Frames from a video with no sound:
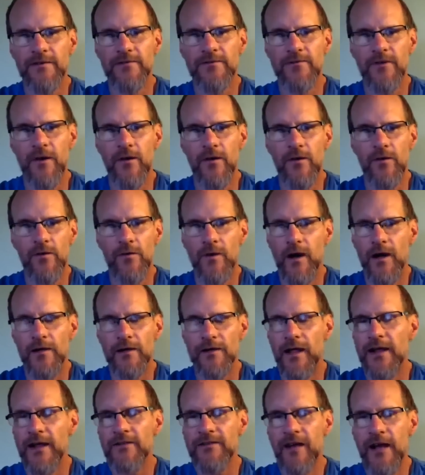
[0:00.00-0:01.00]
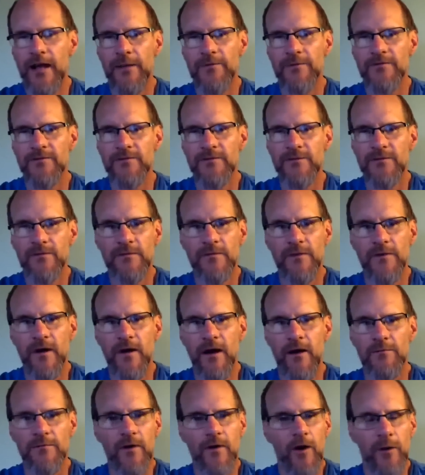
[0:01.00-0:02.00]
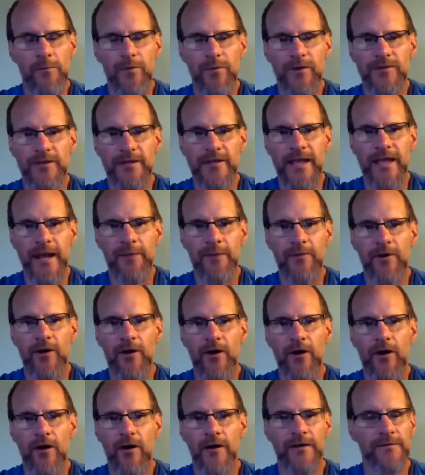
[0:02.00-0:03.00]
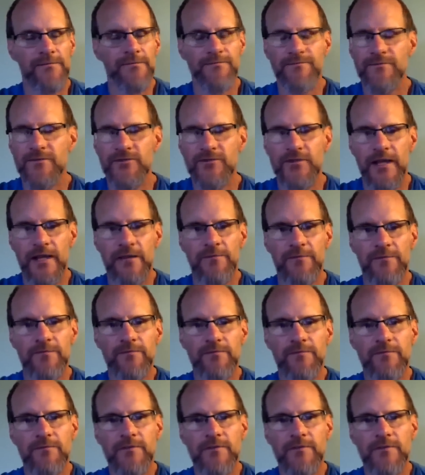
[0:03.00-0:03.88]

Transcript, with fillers: So a lot of times I'll, I'll put the camera on, say,